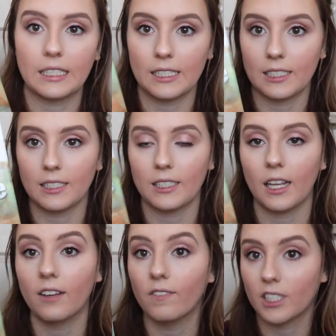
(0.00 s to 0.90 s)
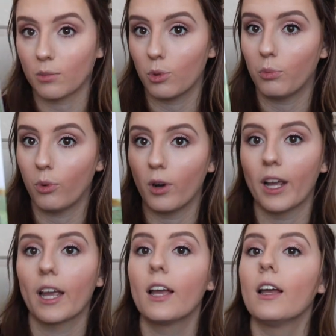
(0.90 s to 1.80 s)
This is The Invisible
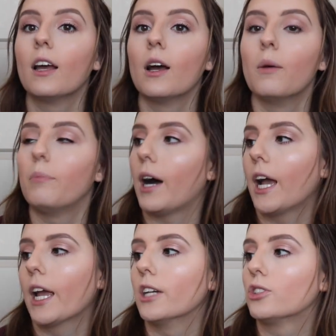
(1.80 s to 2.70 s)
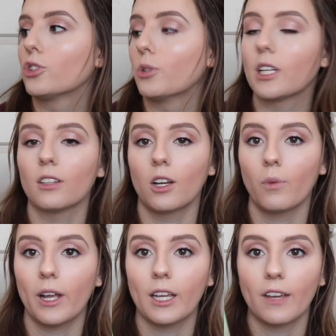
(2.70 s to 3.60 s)
Boy by Trudy
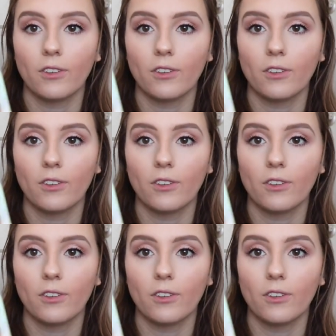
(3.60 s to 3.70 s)
Ludwig.